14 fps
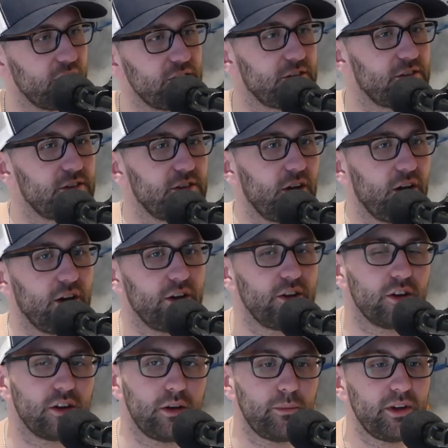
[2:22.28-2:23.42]
much.
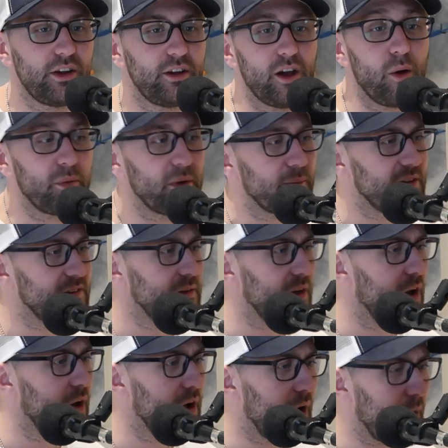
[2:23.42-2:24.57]
You're going to be helping
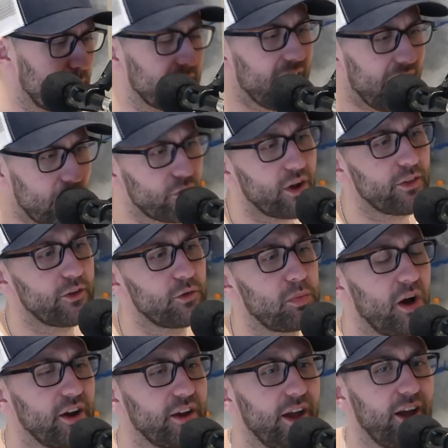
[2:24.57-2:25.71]
out on this
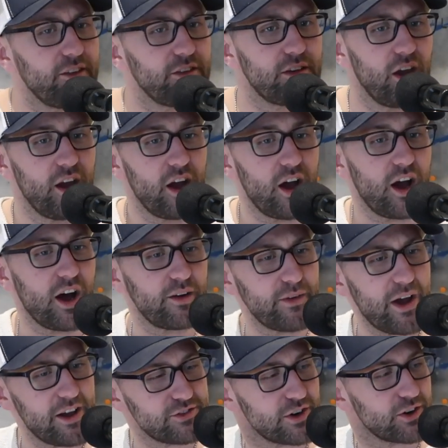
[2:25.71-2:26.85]
podcast
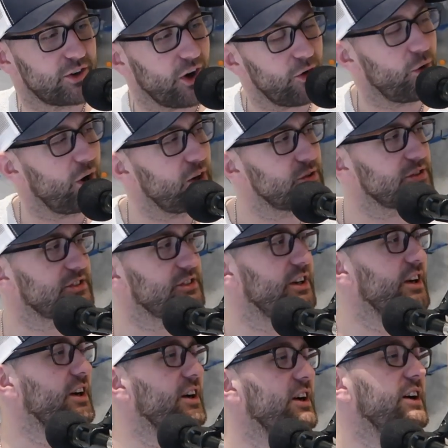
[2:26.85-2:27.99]
as our
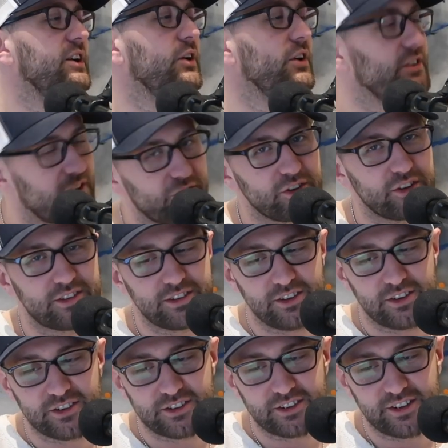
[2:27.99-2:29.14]
co-host. Why don't you give us
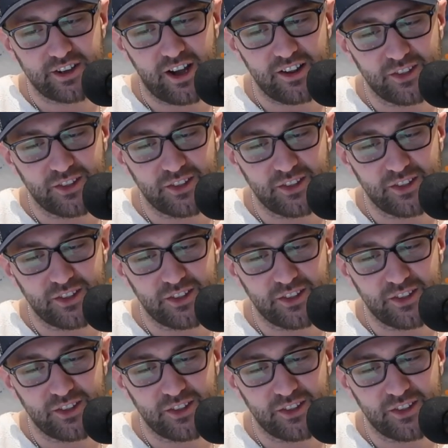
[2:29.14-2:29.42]
your